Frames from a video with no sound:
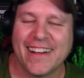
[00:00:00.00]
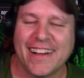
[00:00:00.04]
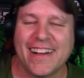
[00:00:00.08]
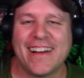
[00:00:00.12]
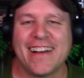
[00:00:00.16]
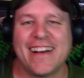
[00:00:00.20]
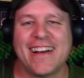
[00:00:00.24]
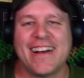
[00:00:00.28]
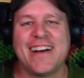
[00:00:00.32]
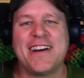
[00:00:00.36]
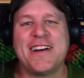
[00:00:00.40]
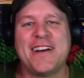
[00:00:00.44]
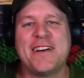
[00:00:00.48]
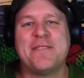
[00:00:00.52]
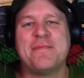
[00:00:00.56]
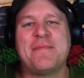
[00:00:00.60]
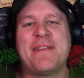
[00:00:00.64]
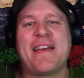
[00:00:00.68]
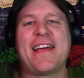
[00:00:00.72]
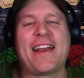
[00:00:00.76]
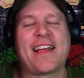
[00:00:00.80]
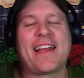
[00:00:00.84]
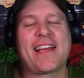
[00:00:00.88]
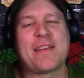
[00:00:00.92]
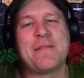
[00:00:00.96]
oh
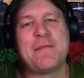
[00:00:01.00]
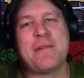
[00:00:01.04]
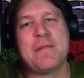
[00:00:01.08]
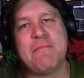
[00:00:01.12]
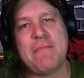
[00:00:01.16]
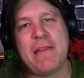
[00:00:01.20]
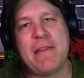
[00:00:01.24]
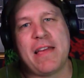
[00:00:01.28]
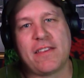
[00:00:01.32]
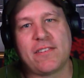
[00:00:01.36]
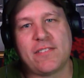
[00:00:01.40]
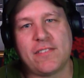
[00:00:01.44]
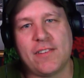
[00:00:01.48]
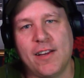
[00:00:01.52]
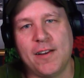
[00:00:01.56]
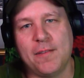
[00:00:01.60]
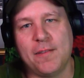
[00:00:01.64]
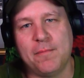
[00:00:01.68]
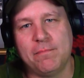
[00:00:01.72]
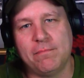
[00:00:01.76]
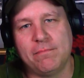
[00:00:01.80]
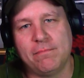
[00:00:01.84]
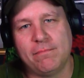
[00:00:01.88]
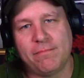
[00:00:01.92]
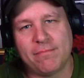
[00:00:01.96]
man, I could be messed
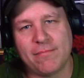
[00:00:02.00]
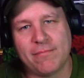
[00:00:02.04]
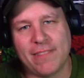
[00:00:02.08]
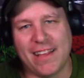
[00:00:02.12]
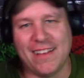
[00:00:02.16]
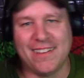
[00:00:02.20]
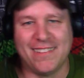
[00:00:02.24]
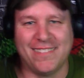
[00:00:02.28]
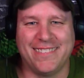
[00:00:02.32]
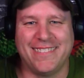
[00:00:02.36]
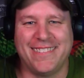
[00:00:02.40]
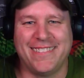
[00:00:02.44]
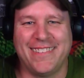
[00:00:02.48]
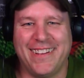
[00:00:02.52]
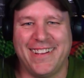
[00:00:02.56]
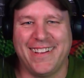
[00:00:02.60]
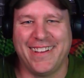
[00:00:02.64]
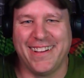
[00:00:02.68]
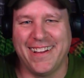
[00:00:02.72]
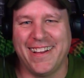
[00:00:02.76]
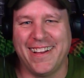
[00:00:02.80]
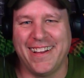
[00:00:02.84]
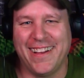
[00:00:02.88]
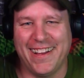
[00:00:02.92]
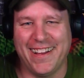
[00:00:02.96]
up.
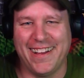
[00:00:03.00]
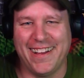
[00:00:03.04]
but